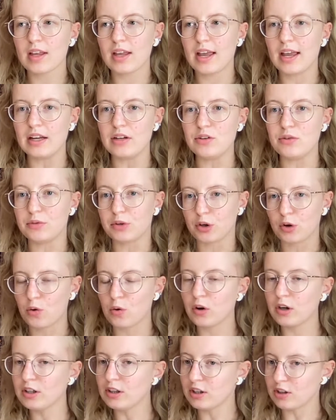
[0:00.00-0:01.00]
and you
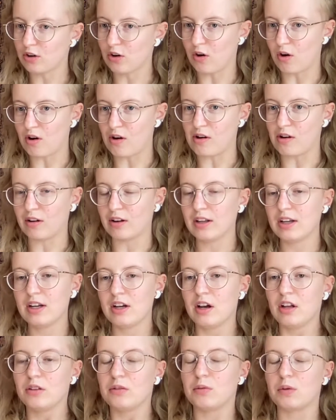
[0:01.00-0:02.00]
record the call,
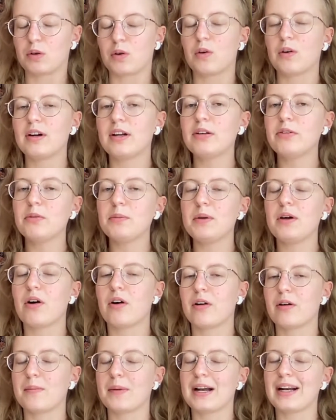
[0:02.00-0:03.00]
the recording will be
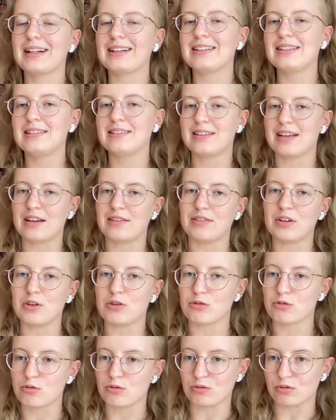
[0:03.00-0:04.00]
automatically saved in
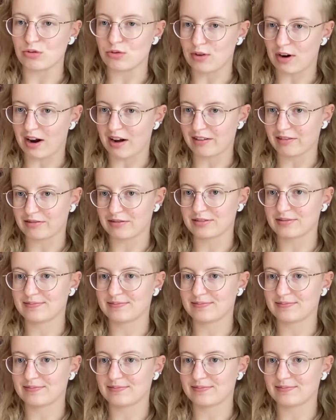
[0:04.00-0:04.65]
your Google Drive.